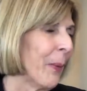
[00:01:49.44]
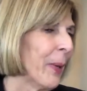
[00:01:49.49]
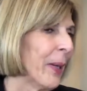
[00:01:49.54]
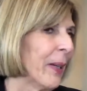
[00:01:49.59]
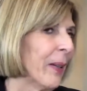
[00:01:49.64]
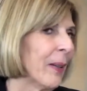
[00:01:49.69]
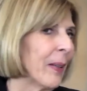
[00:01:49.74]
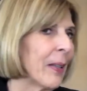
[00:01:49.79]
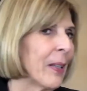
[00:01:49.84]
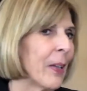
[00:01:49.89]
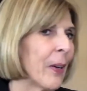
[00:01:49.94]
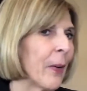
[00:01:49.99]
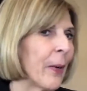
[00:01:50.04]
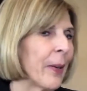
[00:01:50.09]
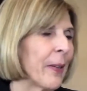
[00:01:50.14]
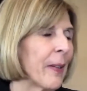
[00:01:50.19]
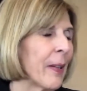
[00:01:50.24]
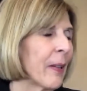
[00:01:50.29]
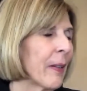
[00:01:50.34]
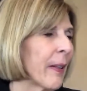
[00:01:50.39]
Well, I
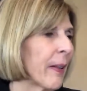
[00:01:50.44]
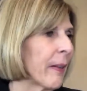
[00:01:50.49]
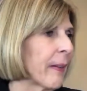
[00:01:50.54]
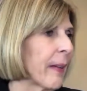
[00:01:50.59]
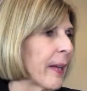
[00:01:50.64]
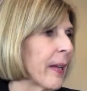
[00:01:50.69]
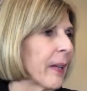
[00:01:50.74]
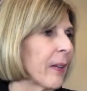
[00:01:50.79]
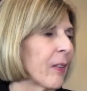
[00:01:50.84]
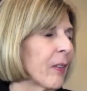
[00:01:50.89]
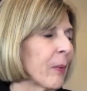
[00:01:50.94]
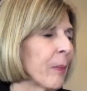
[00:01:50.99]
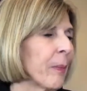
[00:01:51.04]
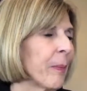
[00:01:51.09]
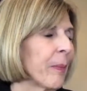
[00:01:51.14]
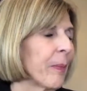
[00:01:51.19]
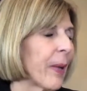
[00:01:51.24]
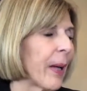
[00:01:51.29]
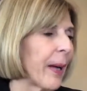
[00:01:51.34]
think that they had some